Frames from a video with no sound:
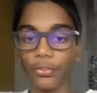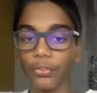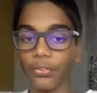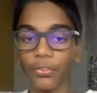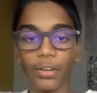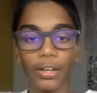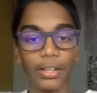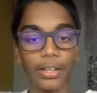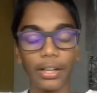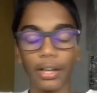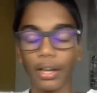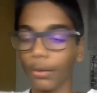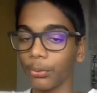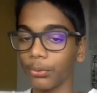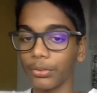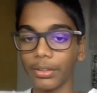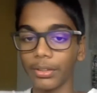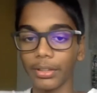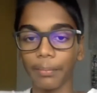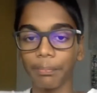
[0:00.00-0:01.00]
fun
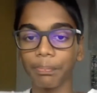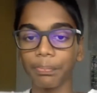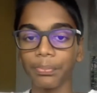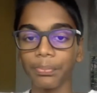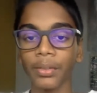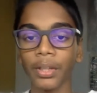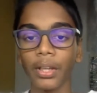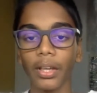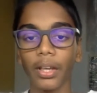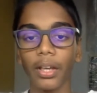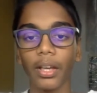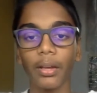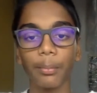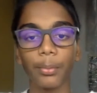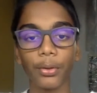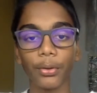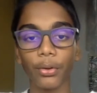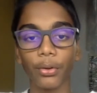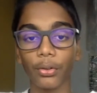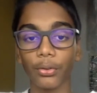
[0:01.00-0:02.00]
out there
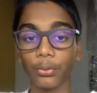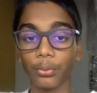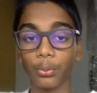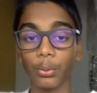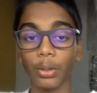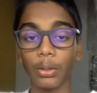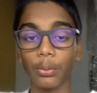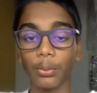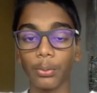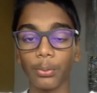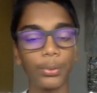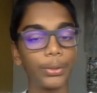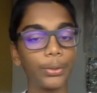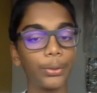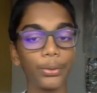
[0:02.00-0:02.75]
because, well, we don't